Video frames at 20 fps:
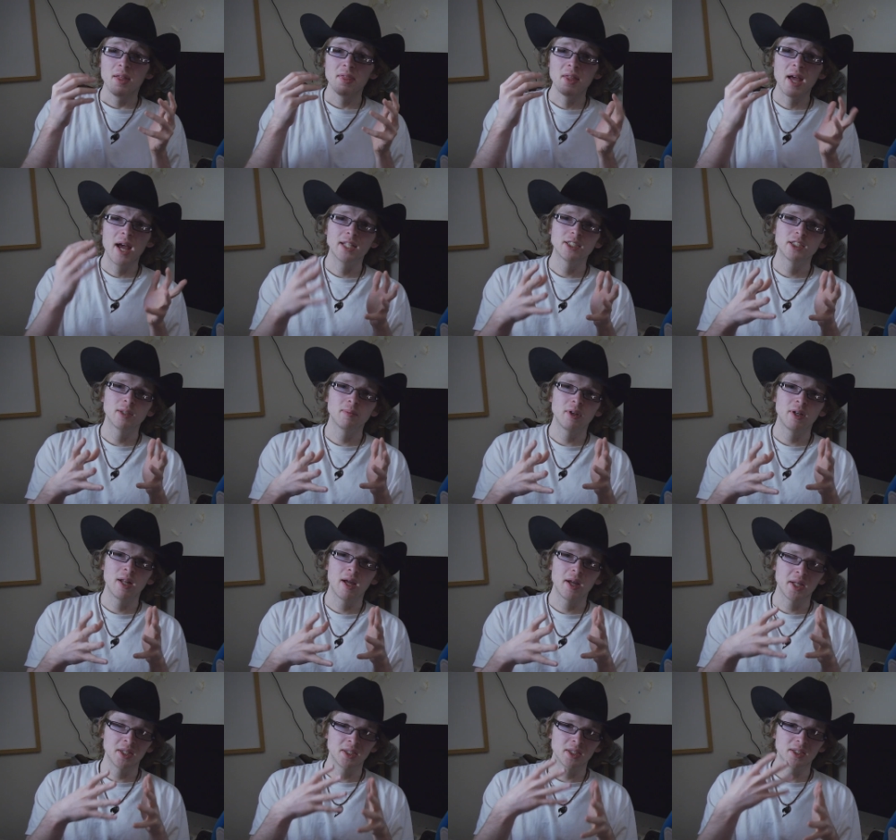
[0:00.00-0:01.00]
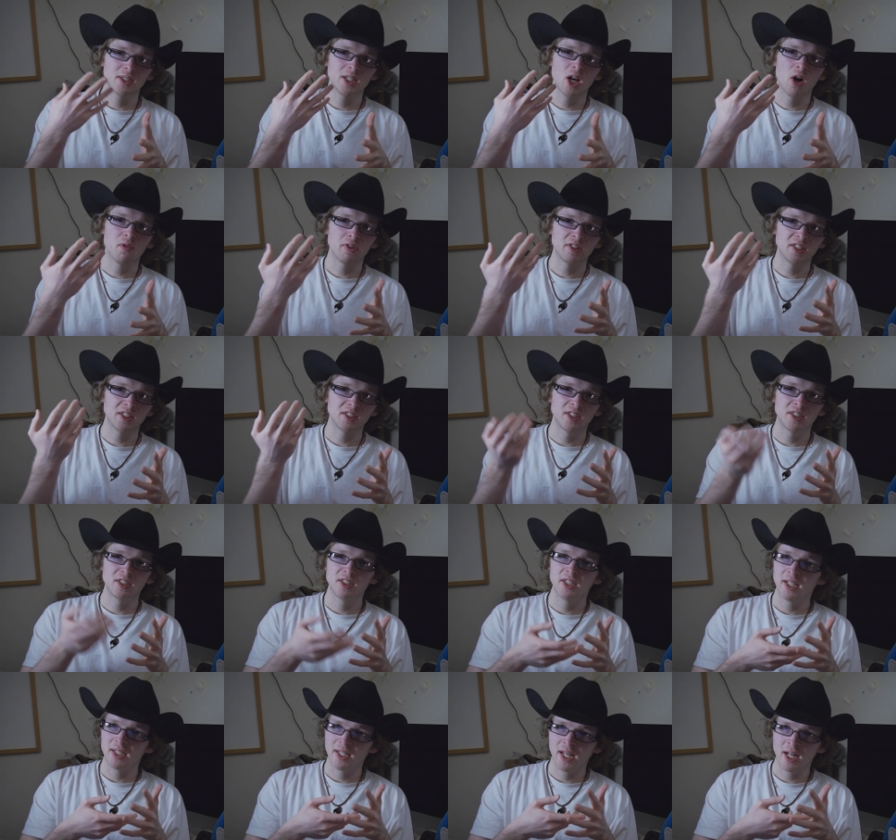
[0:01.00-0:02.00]
That is something that is itself, it's a
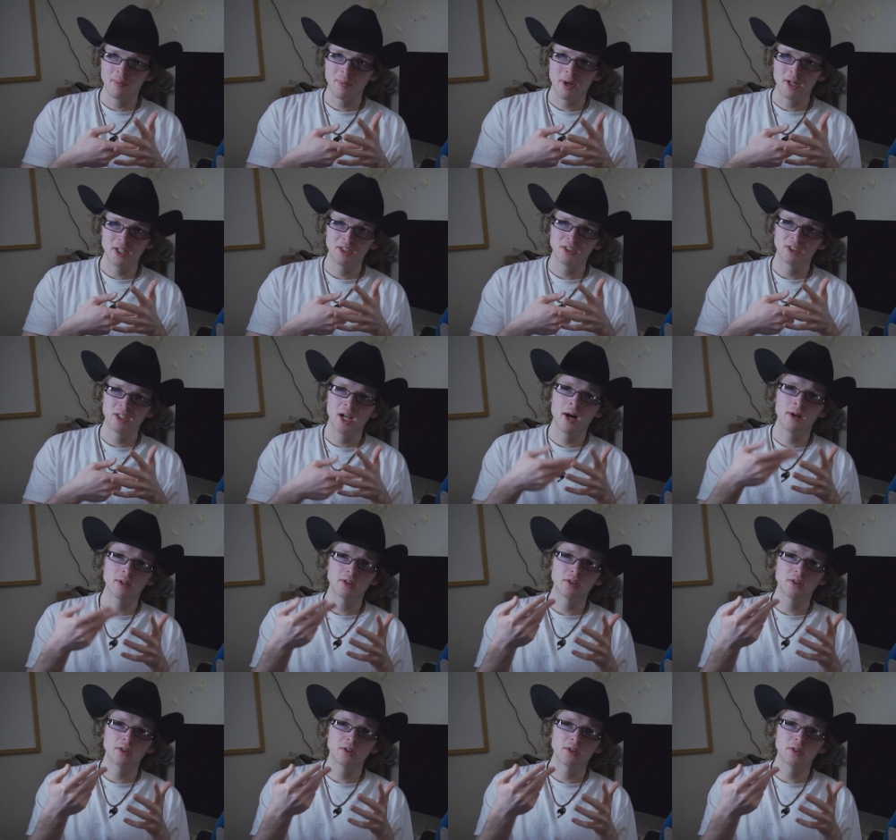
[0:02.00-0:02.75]
distinct animation style,